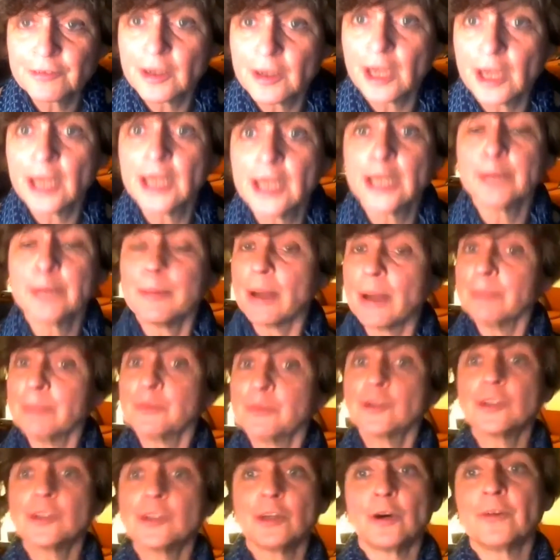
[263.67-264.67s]
I'm
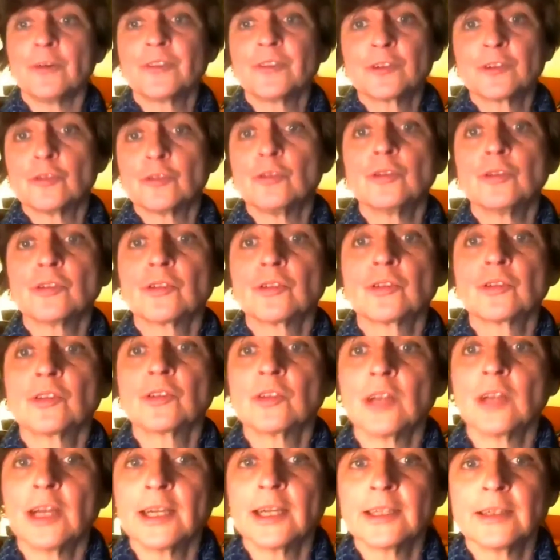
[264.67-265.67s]
gonna, of course,
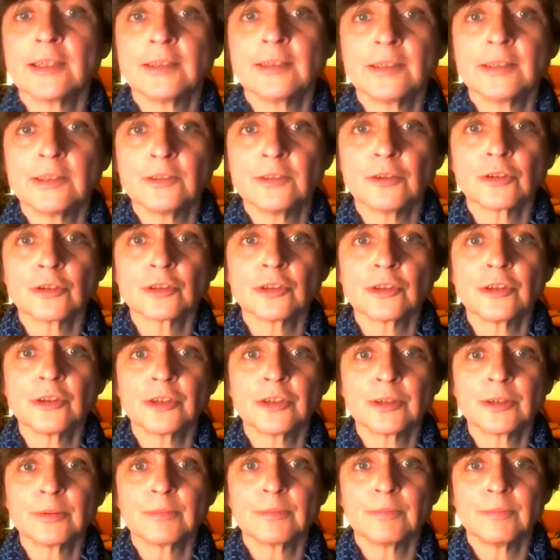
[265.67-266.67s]
not
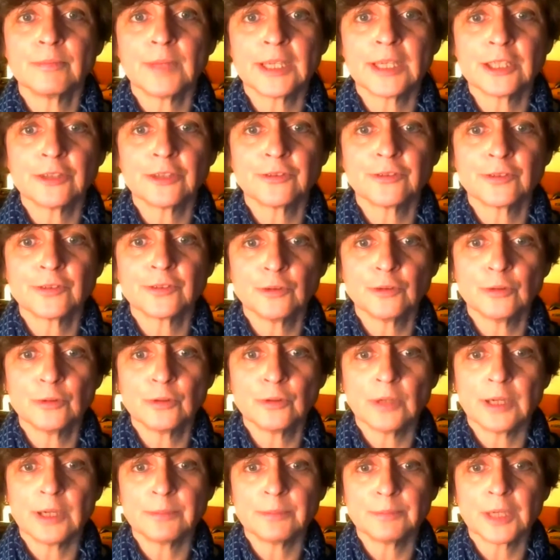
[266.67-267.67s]
knowing many of
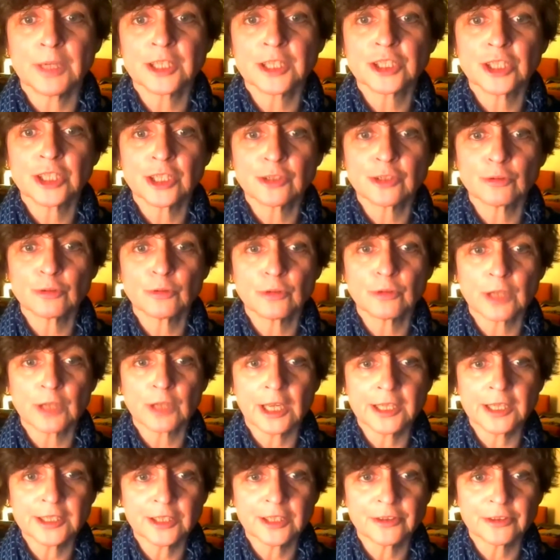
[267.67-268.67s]
you much at all,
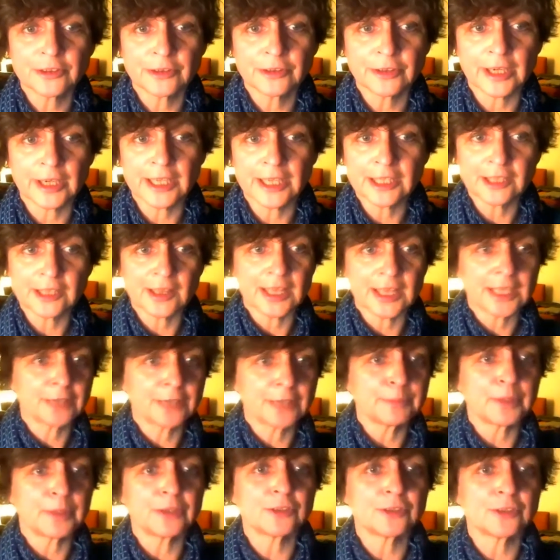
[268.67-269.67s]
I don't know anything
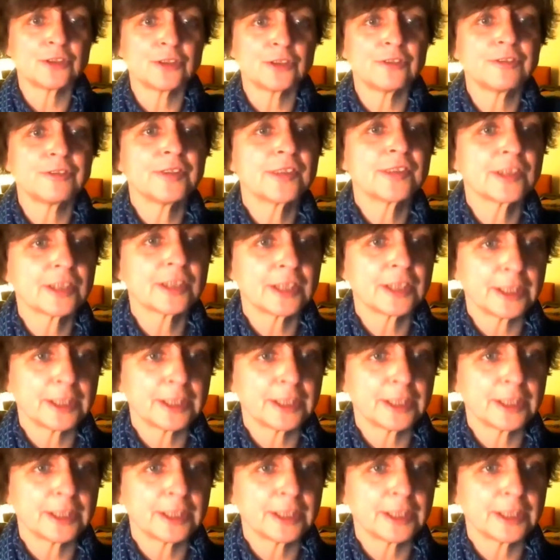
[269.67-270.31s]
about your physical